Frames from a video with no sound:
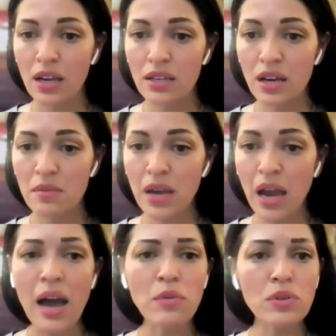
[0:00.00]
And
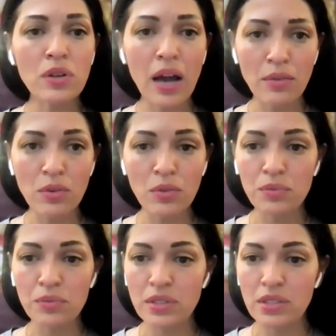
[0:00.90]
I
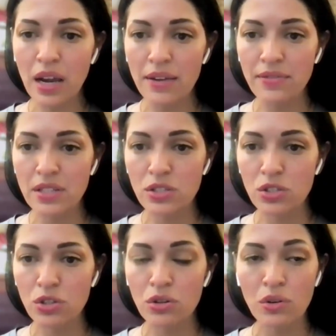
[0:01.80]
will dive
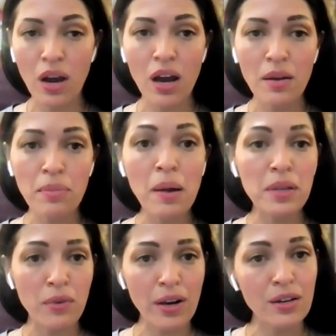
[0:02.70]
into
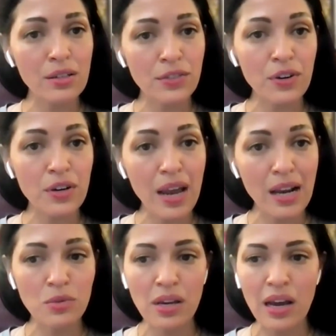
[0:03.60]
public records for
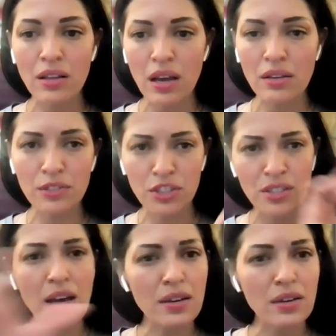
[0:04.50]
next week. I'll
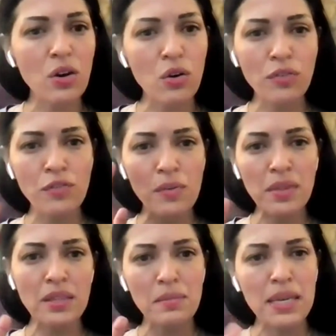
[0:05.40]
just kind of go over
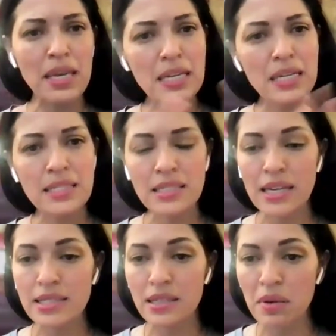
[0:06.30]
from like the beginning,
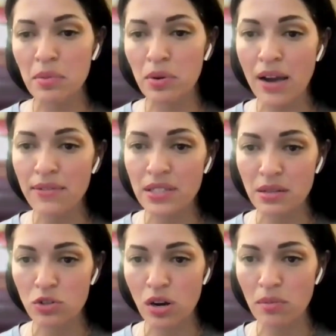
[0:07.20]
since I see people are having
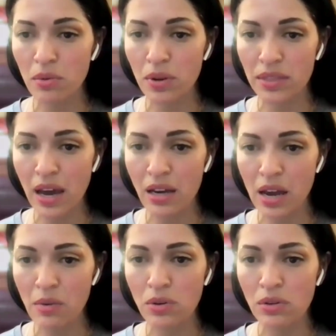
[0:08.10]
some trouble with that.
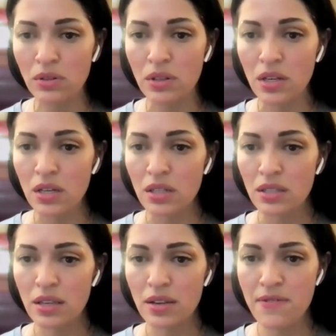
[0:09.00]
I will
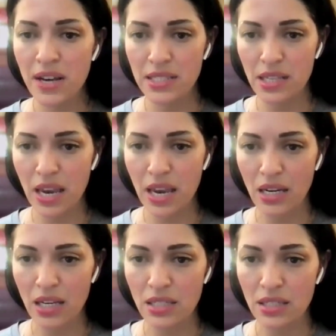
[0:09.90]

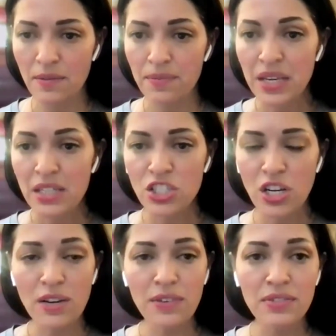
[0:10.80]
investigate it.
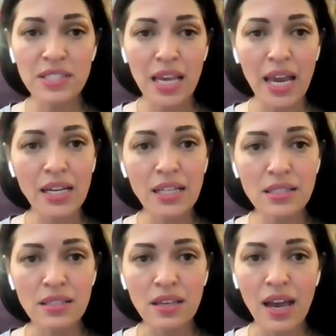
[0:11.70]
Genevieve
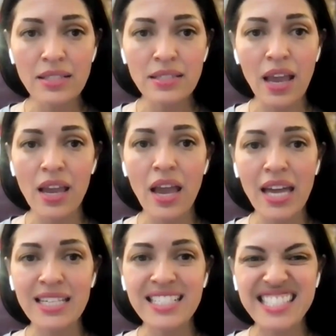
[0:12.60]
Sands,
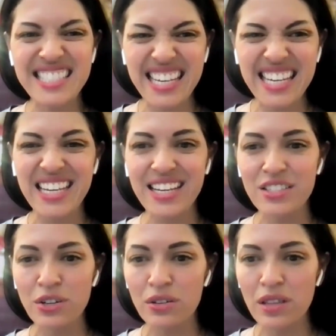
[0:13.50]
S-A-N-Z
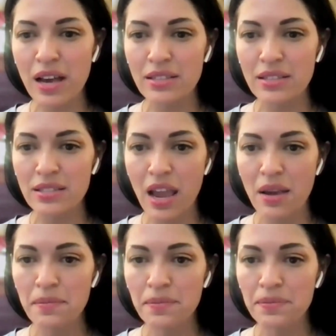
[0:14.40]
is her last
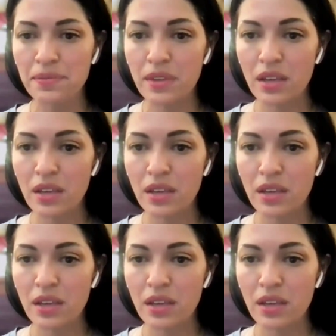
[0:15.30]
name.